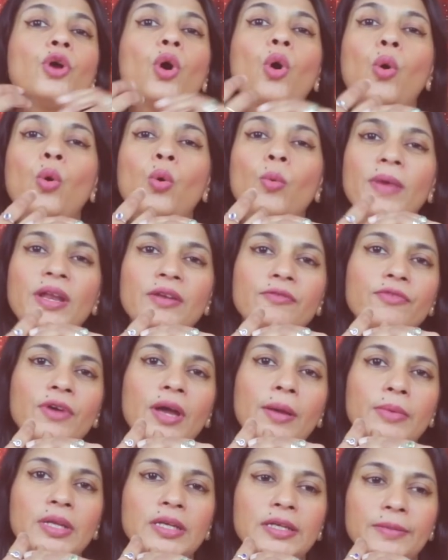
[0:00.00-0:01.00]
your home and
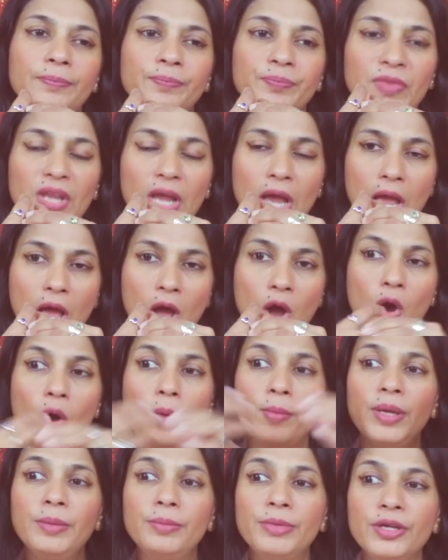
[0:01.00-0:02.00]
family.
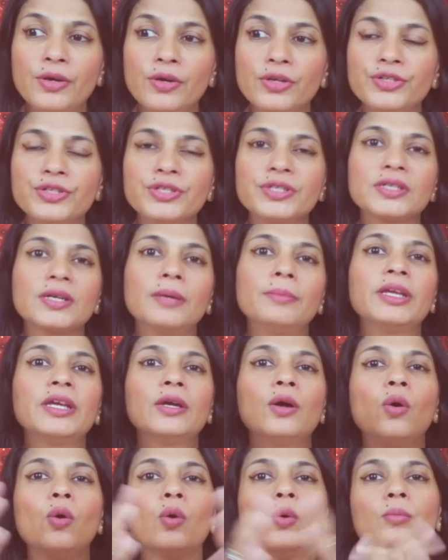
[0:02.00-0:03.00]
Or maybe you are just
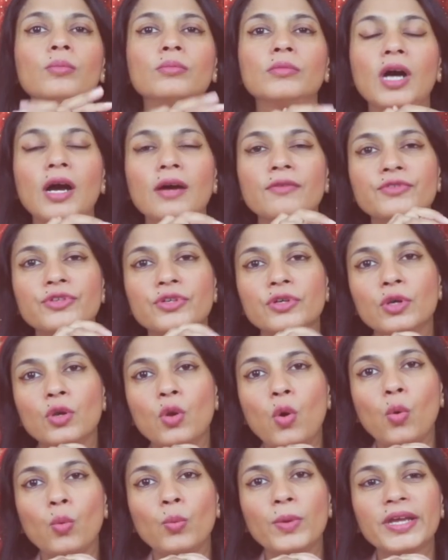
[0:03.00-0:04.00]
coming home after a
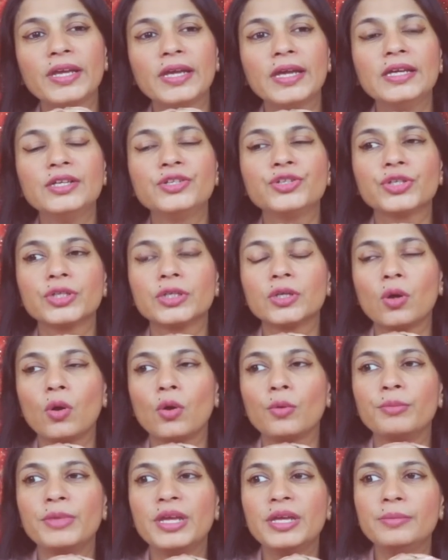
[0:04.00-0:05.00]
long vacation.
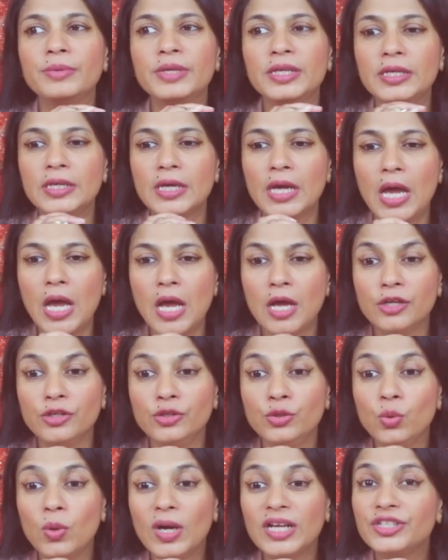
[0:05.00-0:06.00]
Or maybe
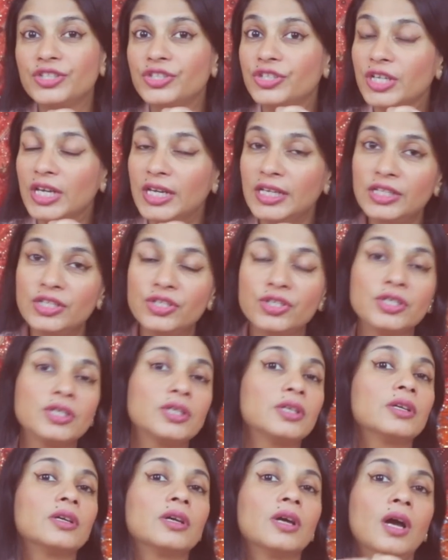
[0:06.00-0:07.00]
you are
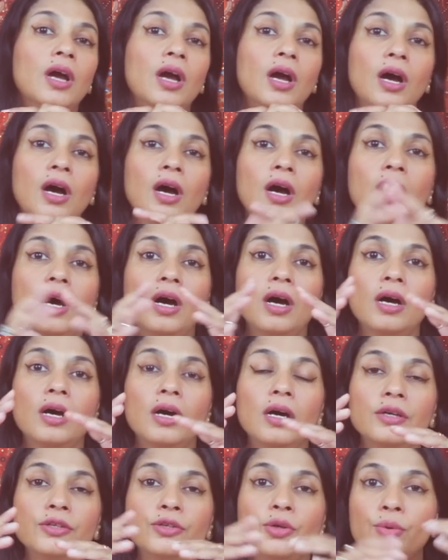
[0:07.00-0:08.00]
changing
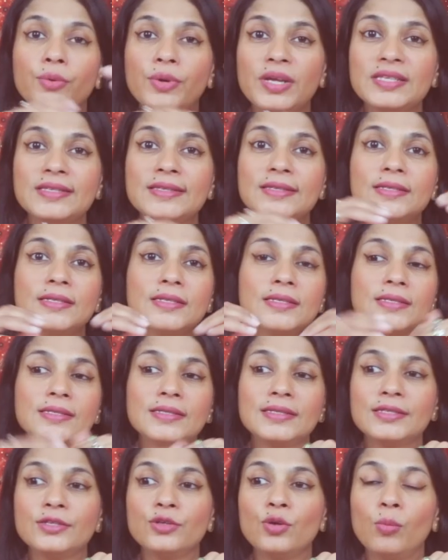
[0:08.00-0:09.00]
your
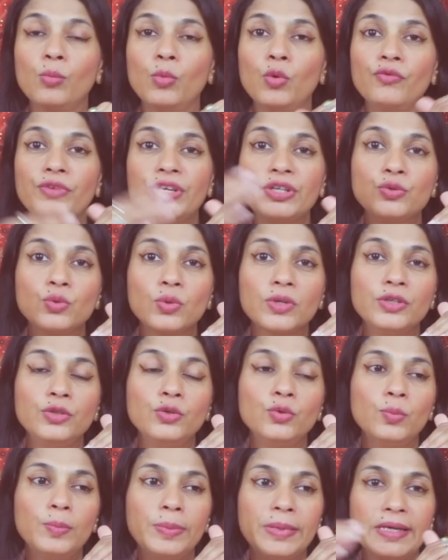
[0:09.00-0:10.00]
residence. You are moving to a
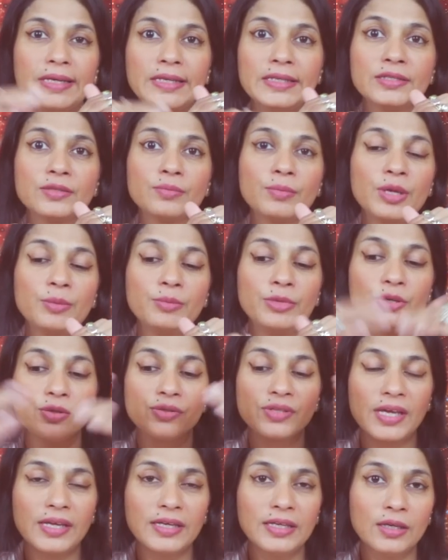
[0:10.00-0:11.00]
new place. Maybe you
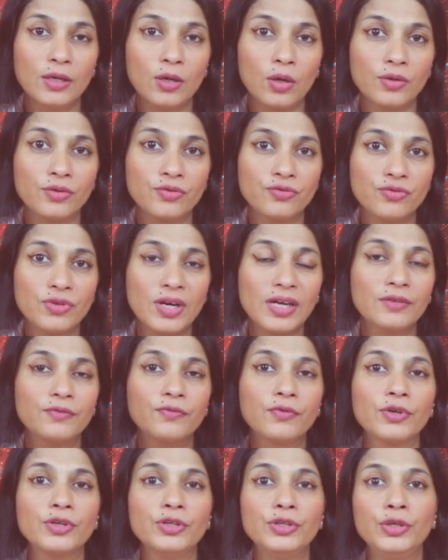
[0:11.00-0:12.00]
are signing
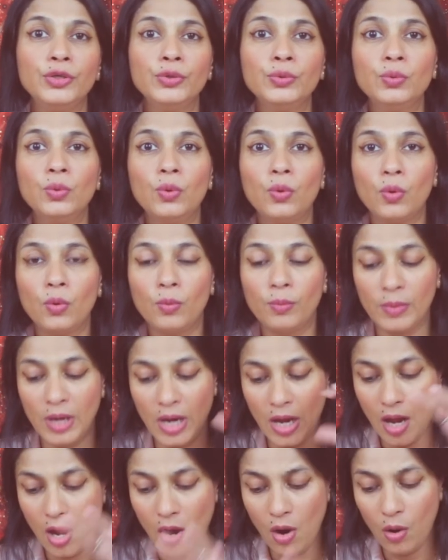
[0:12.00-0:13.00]
contract for a new home.
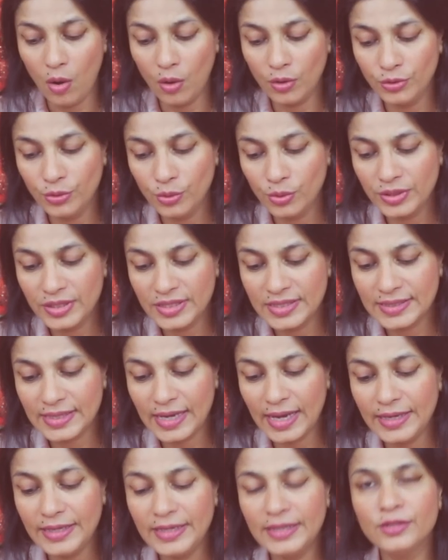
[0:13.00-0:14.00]
Or you are
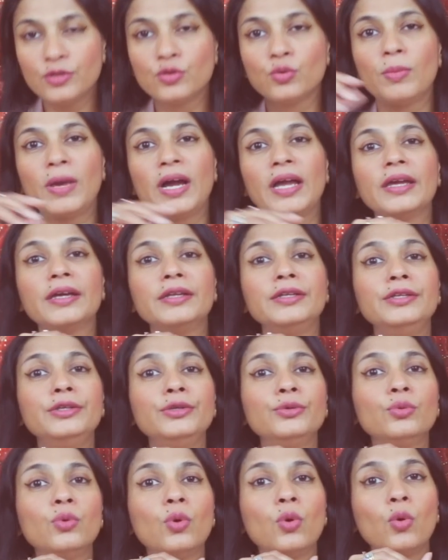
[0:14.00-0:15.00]
deciding to buy a
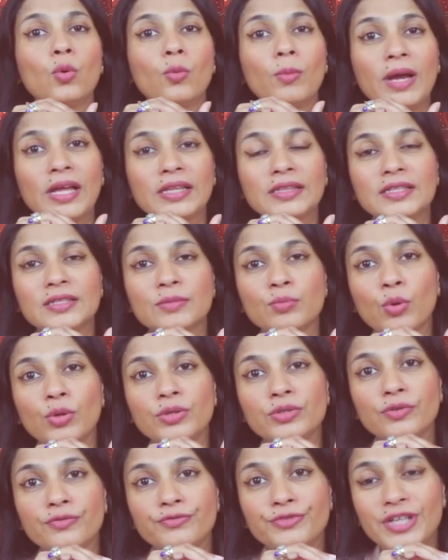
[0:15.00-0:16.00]
new home at this
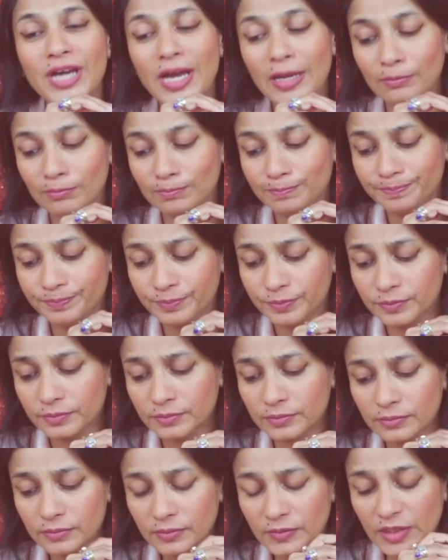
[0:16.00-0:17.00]
point of time.
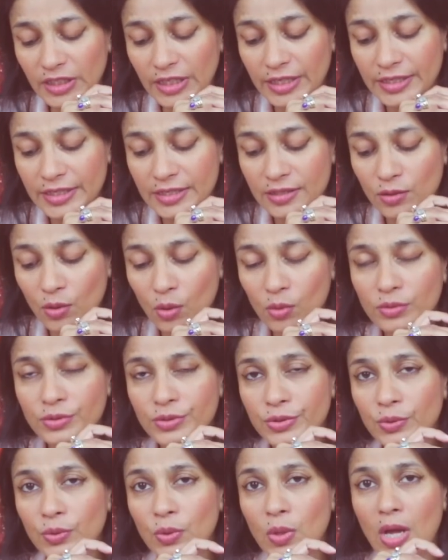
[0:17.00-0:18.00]
It is
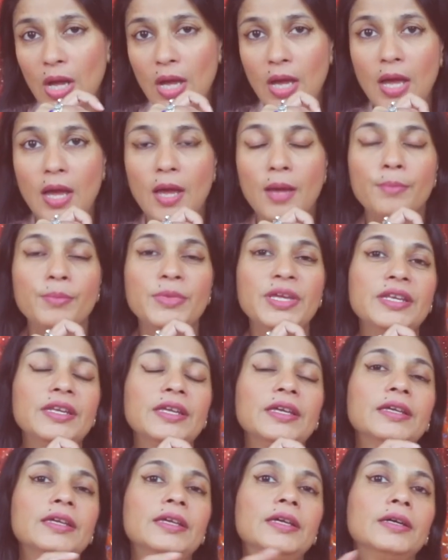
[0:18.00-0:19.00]
also
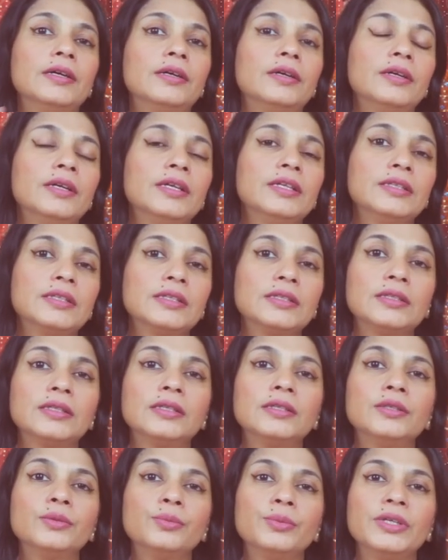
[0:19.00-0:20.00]
meaning here in the
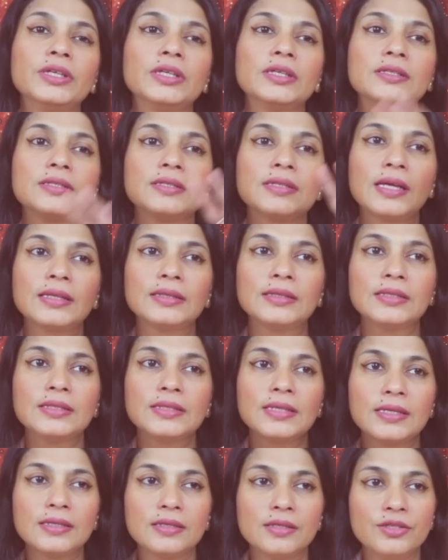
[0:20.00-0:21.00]
third week is that
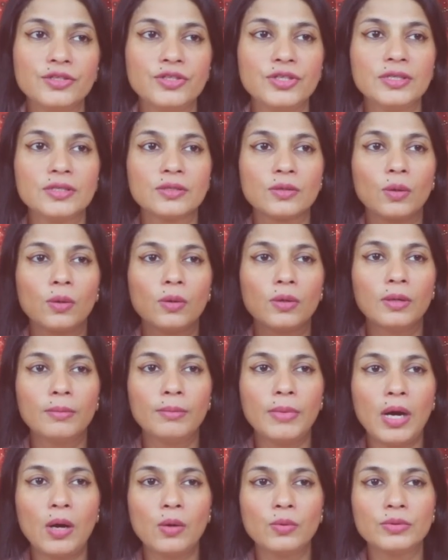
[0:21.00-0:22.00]
this energy is all
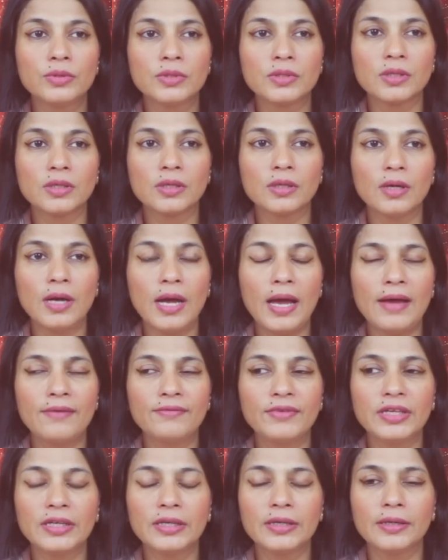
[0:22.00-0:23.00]
about
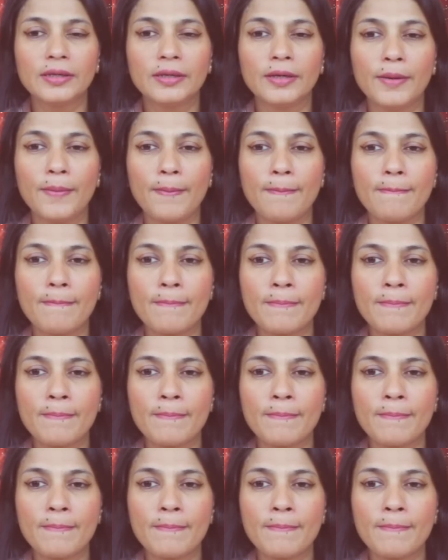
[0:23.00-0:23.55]
having a